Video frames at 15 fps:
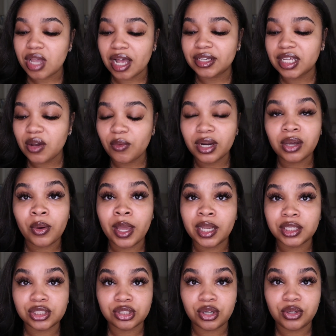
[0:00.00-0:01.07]
so i did want to go
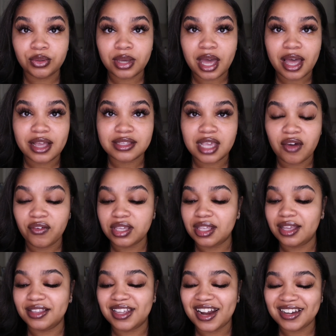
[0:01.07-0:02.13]
ahead and show you guys
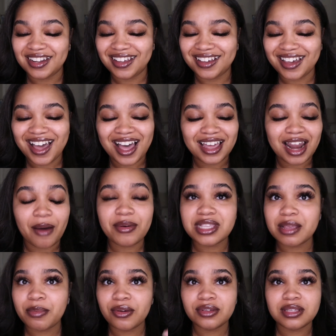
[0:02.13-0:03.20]
everything that i did got i
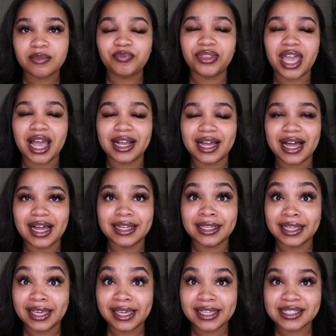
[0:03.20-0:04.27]
was supposed to not got
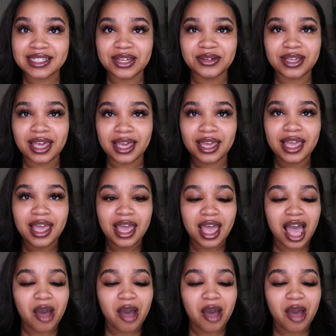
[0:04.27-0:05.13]
get okay